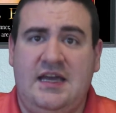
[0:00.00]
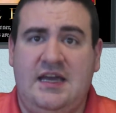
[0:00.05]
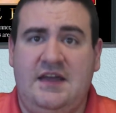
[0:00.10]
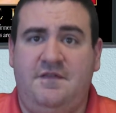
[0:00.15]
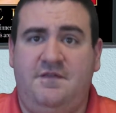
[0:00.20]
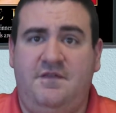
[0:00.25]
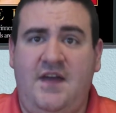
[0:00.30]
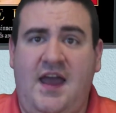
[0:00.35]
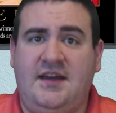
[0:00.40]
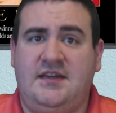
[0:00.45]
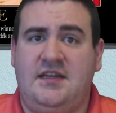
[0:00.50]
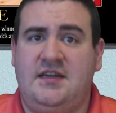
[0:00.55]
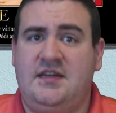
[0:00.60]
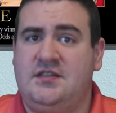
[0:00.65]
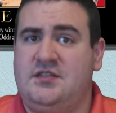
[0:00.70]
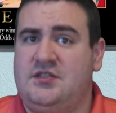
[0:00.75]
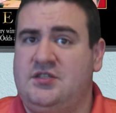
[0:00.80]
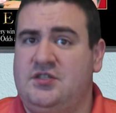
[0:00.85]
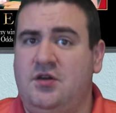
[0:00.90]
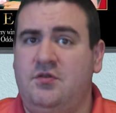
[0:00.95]
In fact, it
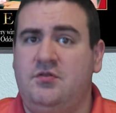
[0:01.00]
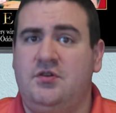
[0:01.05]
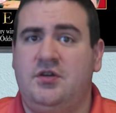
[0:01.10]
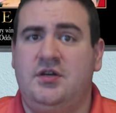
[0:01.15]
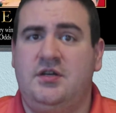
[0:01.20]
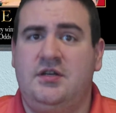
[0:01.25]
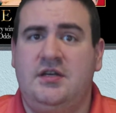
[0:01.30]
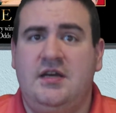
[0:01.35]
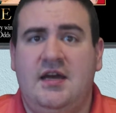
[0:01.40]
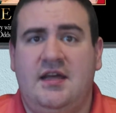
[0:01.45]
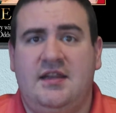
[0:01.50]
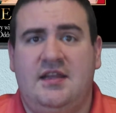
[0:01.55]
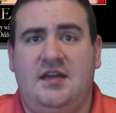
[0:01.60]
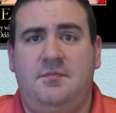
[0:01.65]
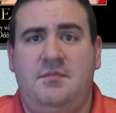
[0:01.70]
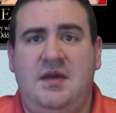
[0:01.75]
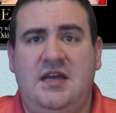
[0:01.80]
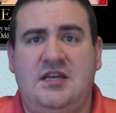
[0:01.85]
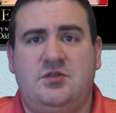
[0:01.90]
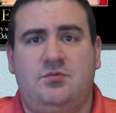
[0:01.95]
is so good that
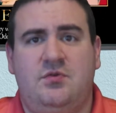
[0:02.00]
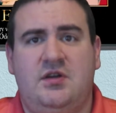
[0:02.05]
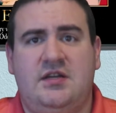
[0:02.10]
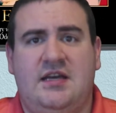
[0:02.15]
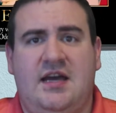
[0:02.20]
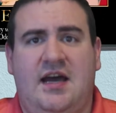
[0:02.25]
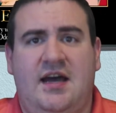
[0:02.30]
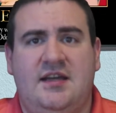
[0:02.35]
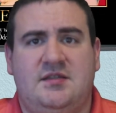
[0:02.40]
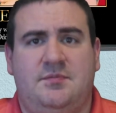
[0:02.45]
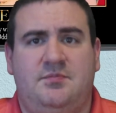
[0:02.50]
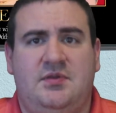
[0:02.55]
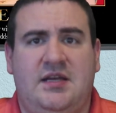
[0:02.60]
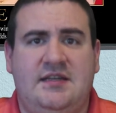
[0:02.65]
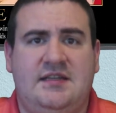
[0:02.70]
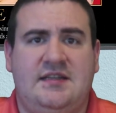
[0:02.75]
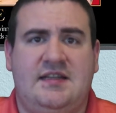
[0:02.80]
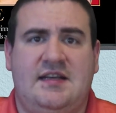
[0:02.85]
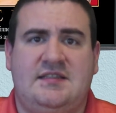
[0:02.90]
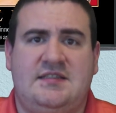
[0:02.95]
it makes one
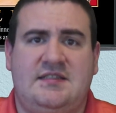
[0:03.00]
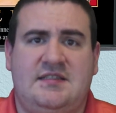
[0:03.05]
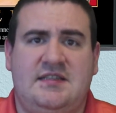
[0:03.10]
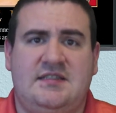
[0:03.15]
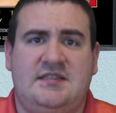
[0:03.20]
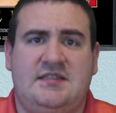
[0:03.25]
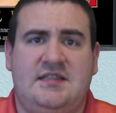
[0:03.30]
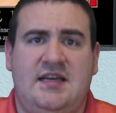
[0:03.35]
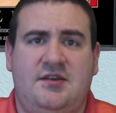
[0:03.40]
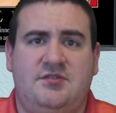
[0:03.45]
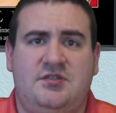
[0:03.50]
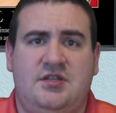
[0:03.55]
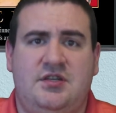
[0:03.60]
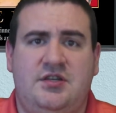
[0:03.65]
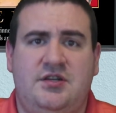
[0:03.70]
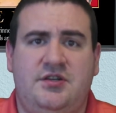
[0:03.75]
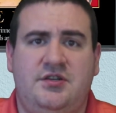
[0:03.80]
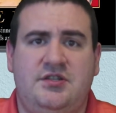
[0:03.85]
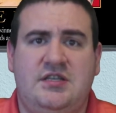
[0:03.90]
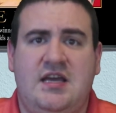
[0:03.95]
contemplate that 6,000
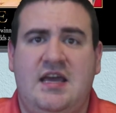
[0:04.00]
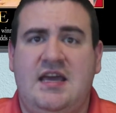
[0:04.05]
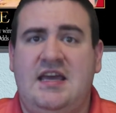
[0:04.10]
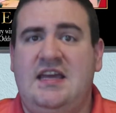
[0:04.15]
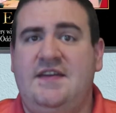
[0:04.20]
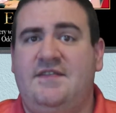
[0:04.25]
years,